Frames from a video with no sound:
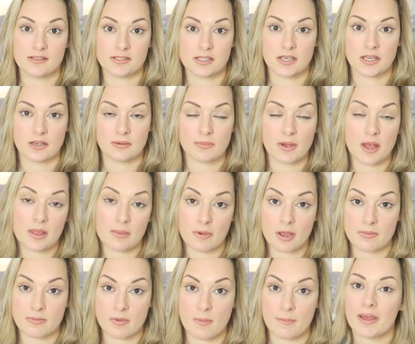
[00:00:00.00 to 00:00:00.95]
out Dunelm at the
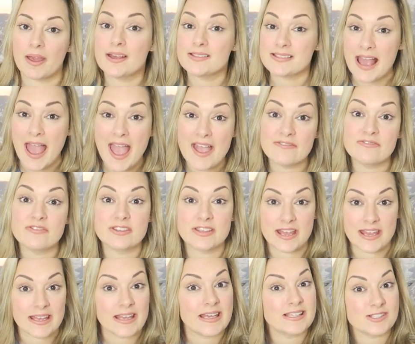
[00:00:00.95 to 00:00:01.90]
moment because
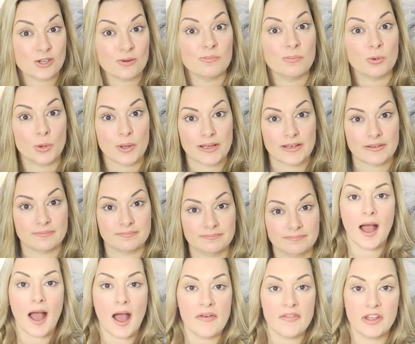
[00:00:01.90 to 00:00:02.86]
everything is on point.
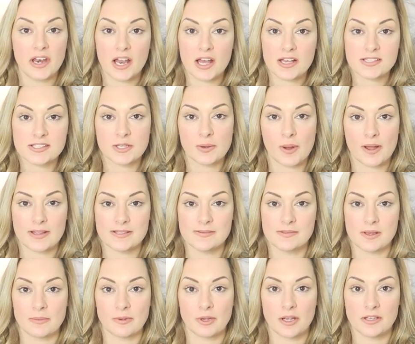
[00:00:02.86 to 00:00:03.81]
And the last two
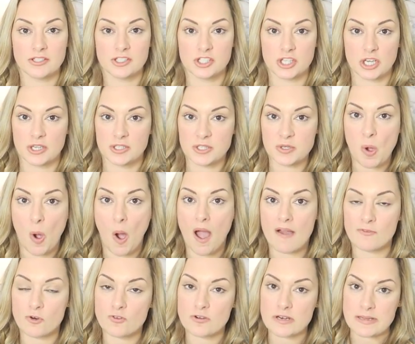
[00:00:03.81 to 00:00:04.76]
items I'm going to show you
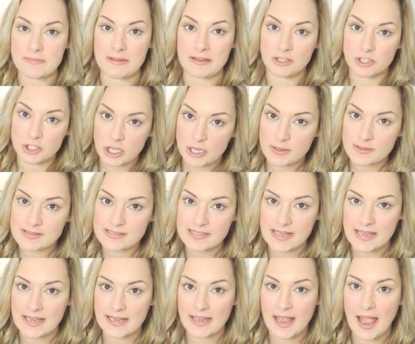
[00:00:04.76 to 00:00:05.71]
I've already been
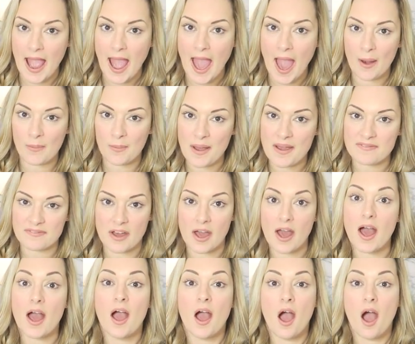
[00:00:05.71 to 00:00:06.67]
using.
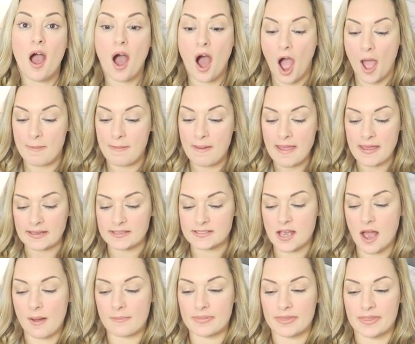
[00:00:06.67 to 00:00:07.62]
However, I
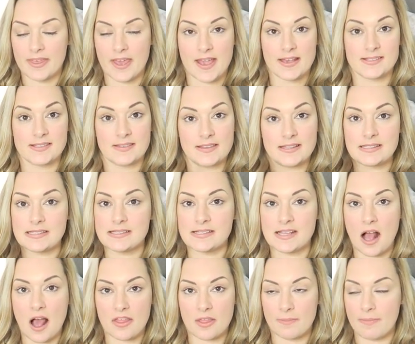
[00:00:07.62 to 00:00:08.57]
picked up this, and this is
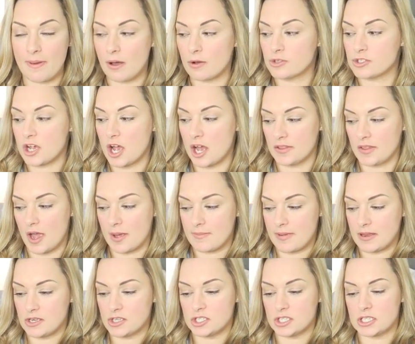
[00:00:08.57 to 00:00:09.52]
the other bell jar that I
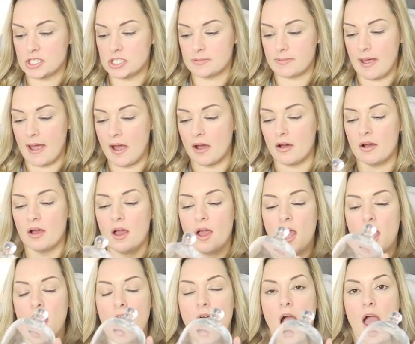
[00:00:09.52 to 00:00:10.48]
mentioned about.
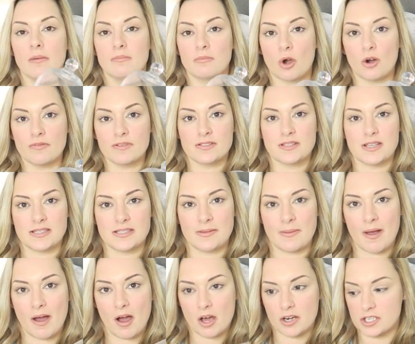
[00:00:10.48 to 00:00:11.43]
And um, obviously it's
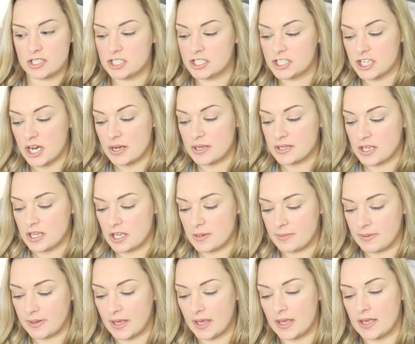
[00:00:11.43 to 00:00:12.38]
a bit harder to show
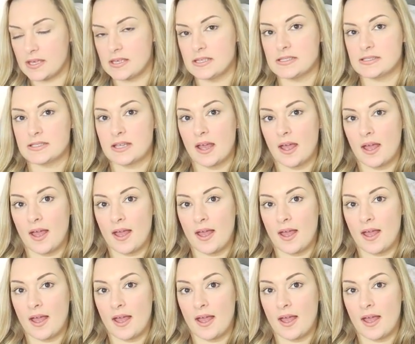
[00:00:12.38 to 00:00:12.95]
you because